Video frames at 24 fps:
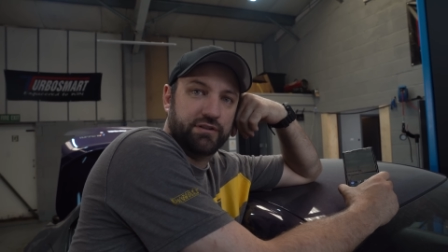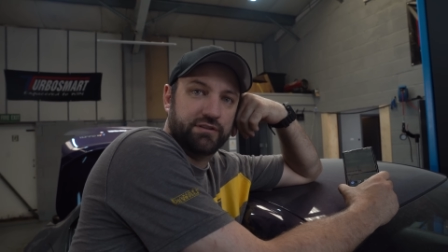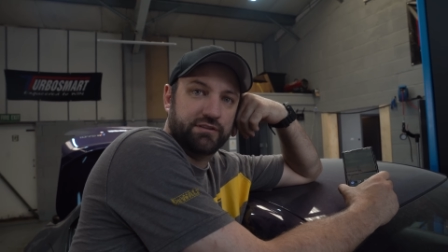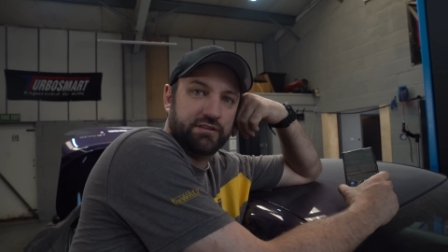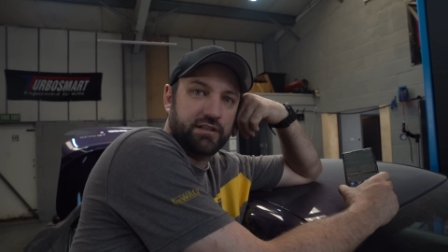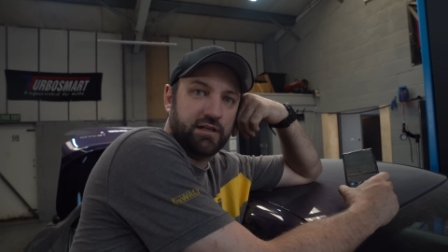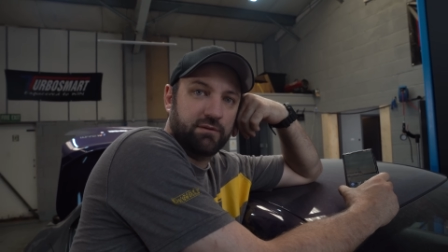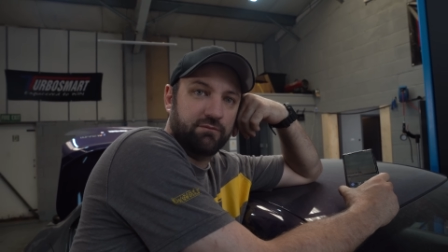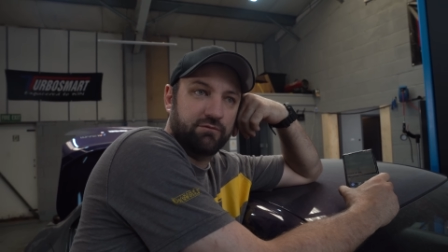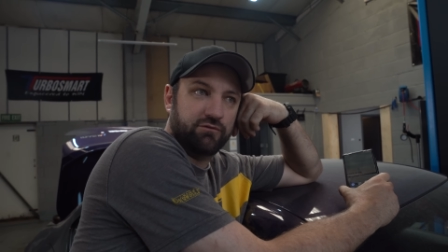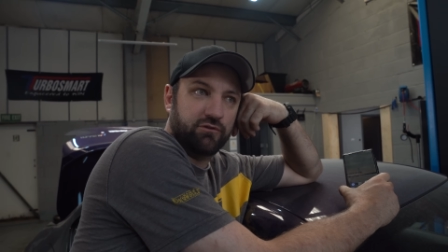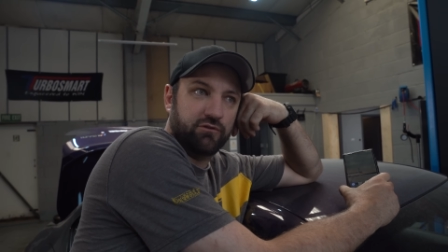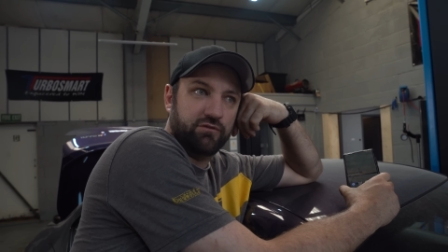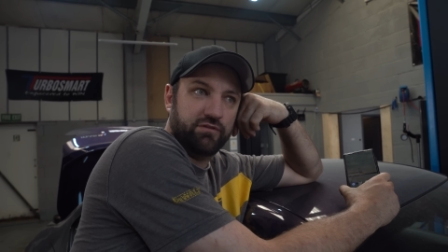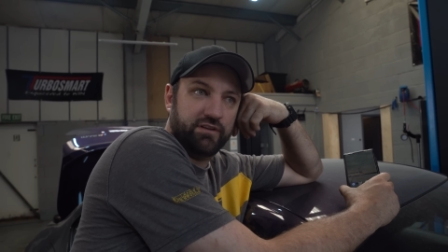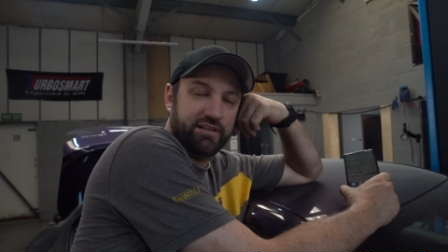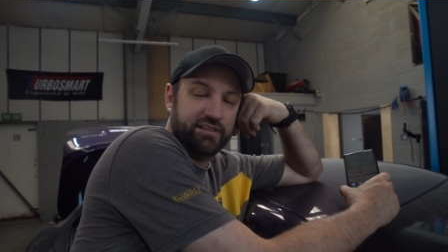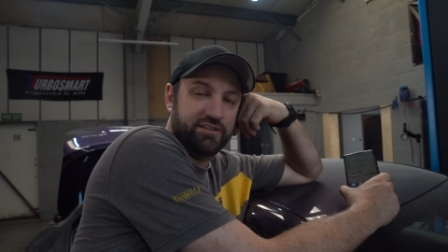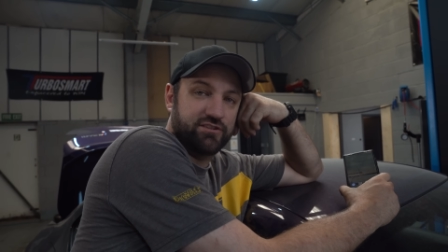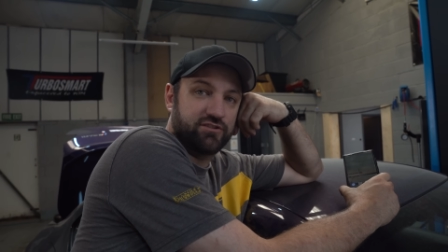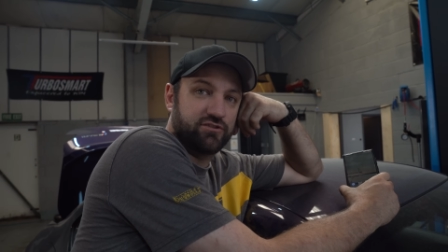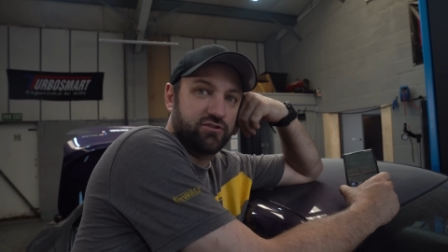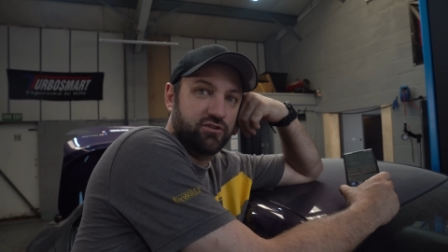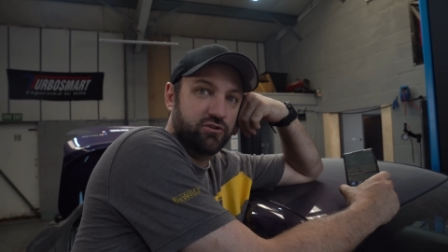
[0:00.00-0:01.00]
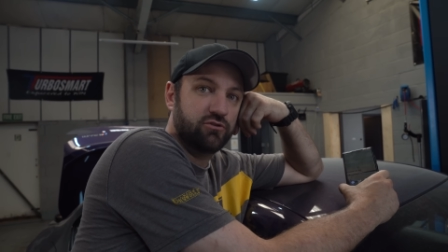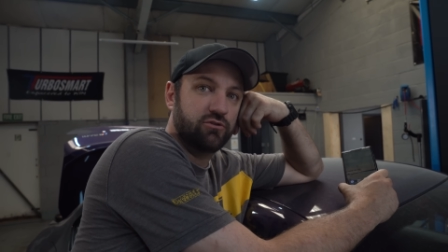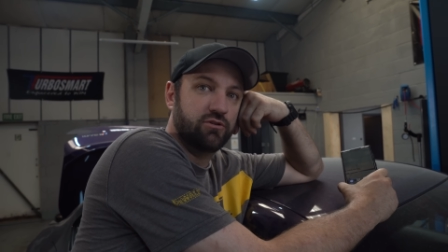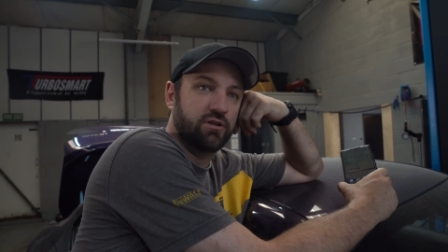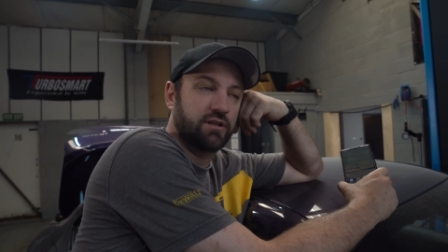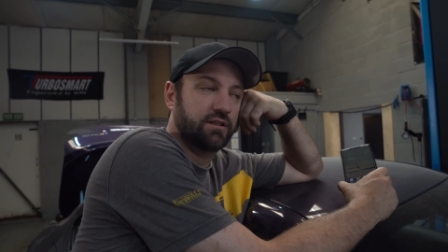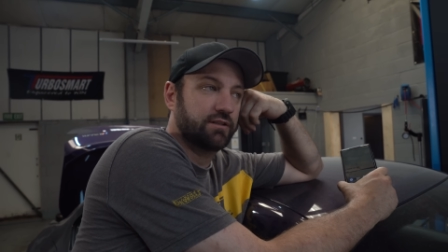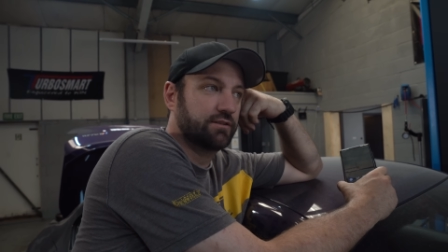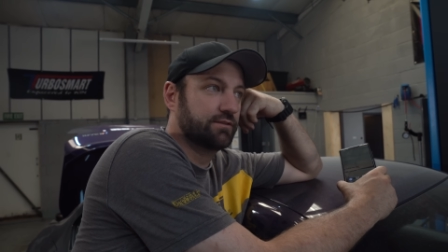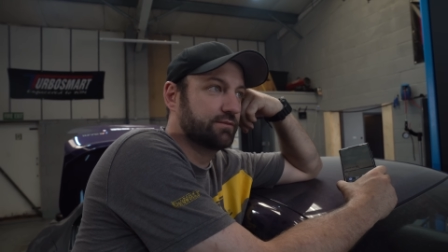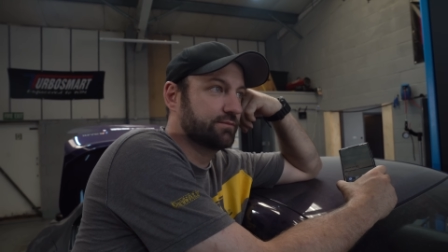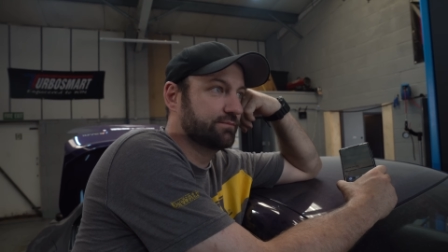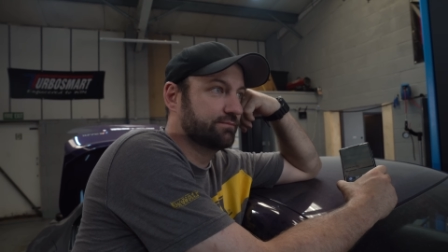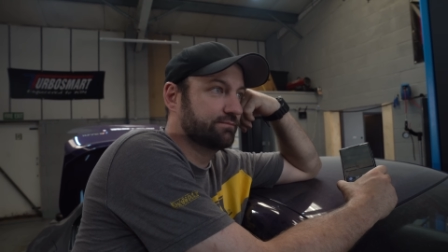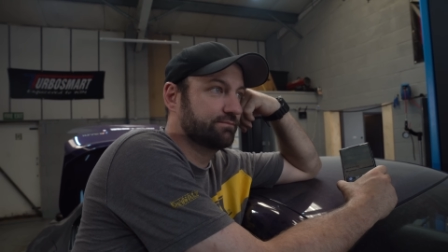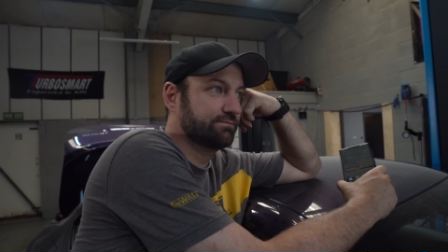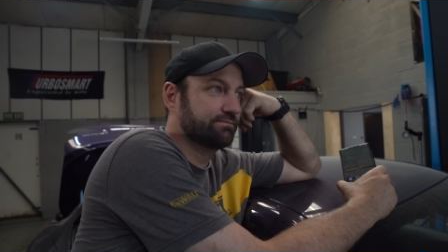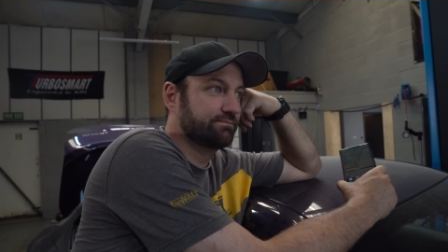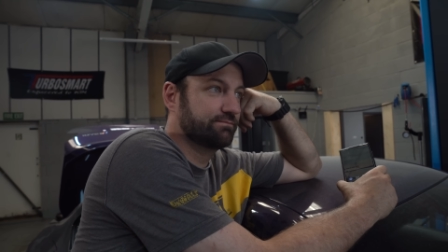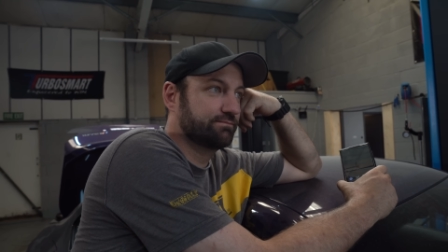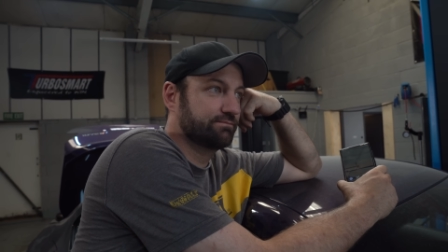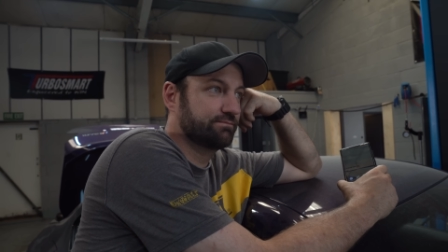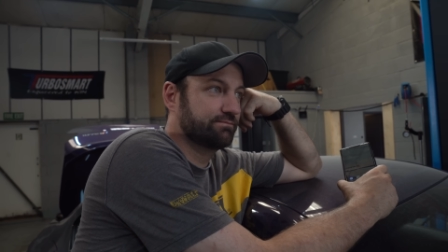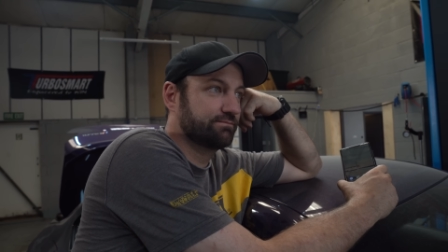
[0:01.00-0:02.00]
Time for phase 2.
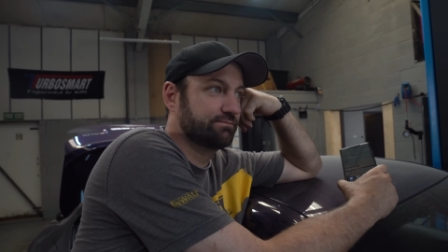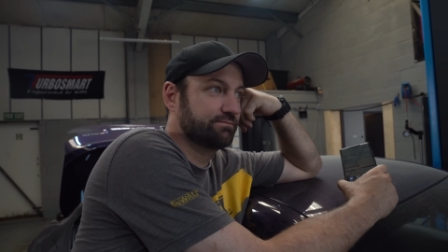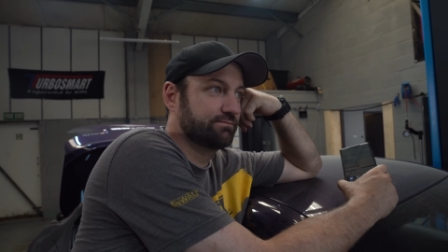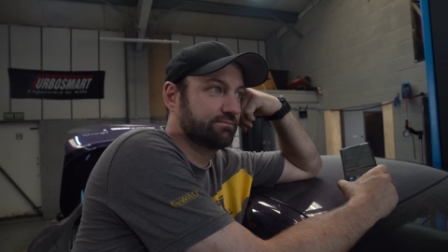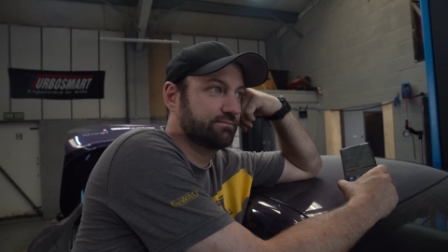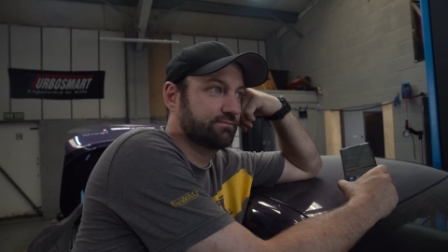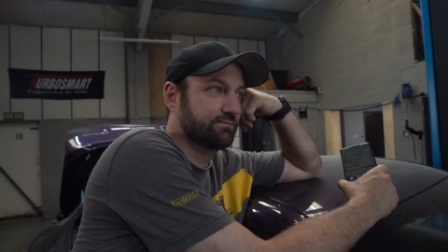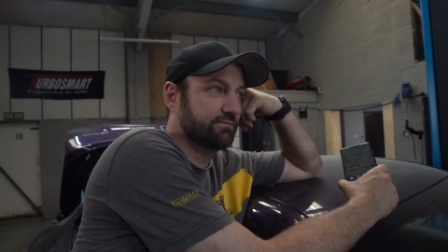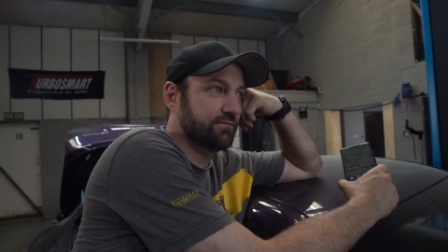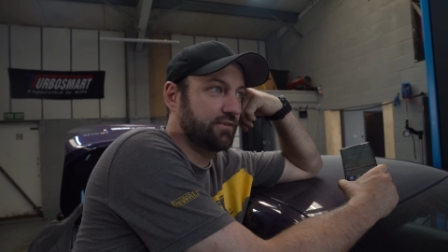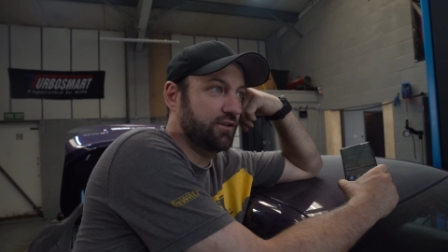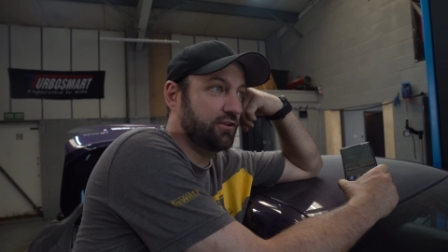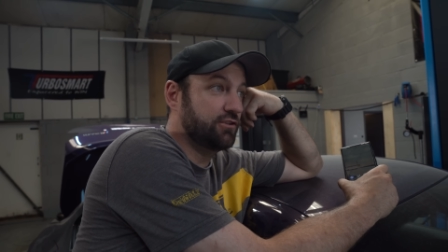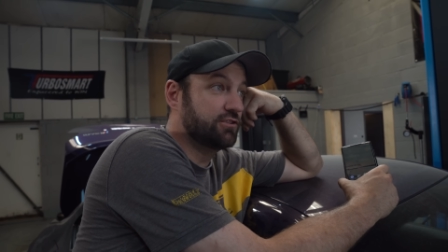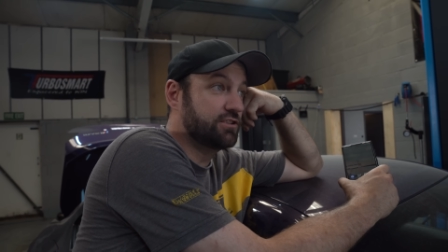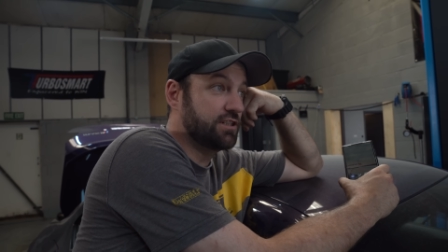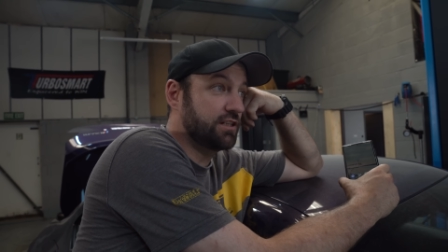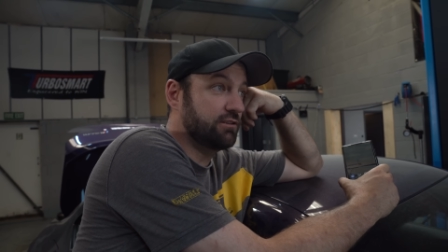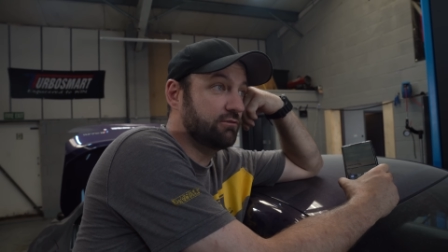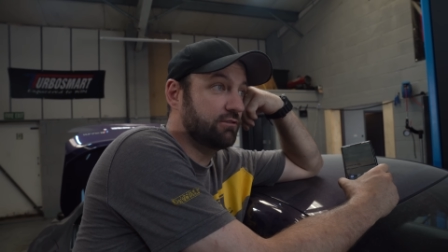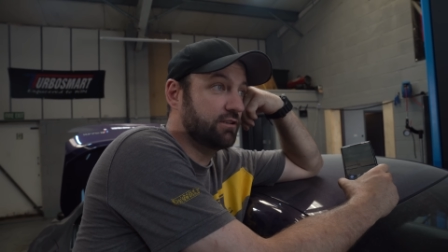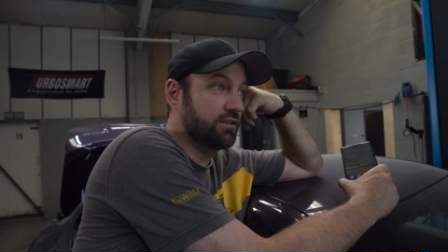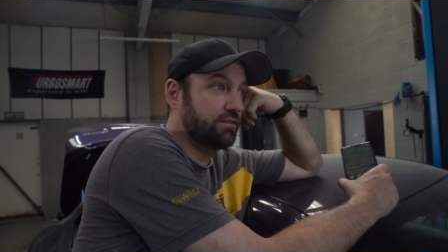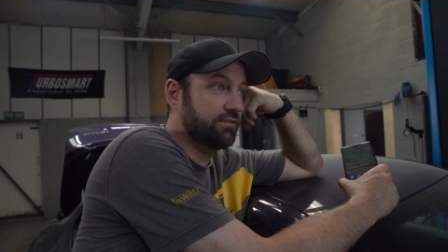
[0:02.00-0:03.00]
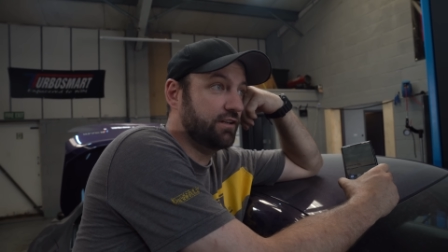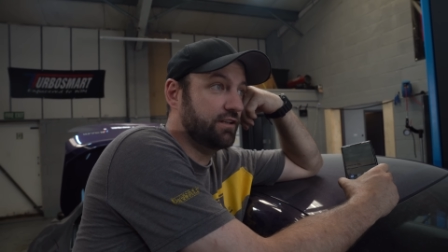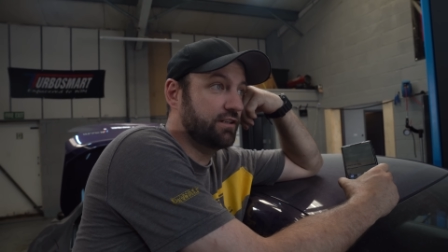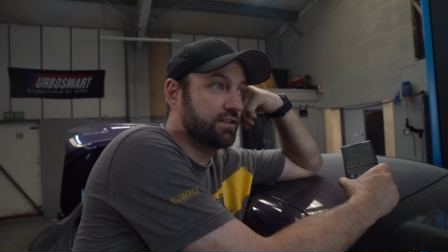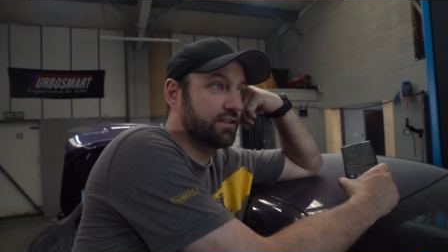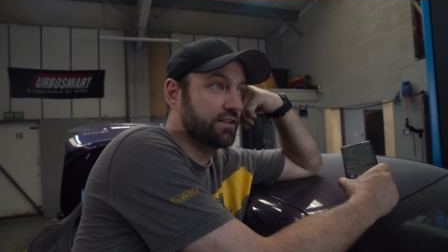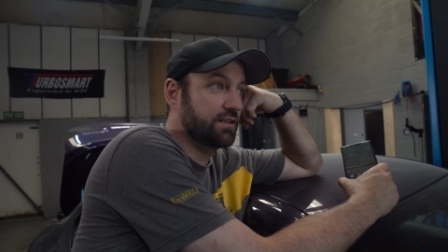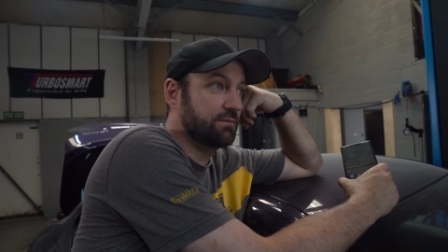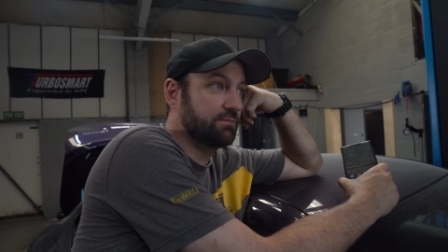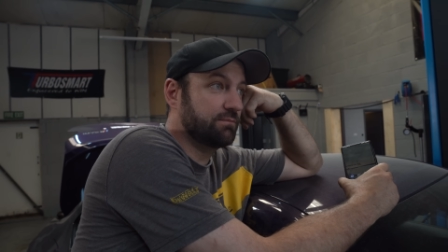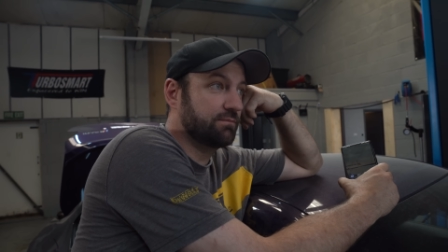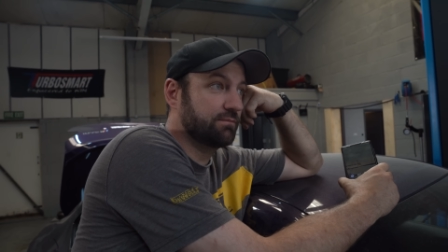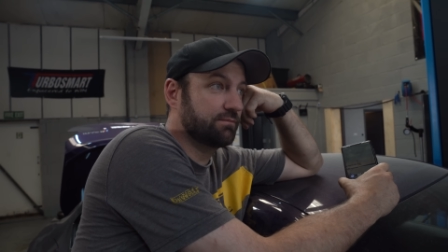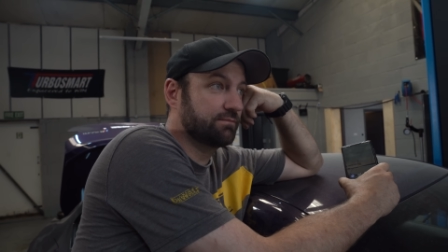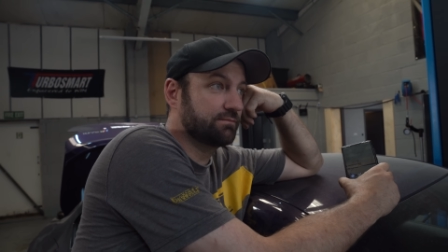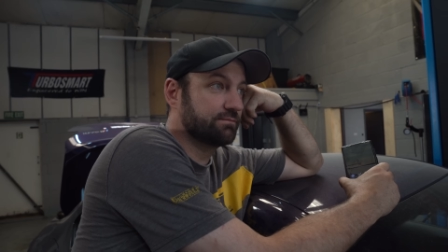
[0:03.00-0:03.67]
It's genuinely phoning him.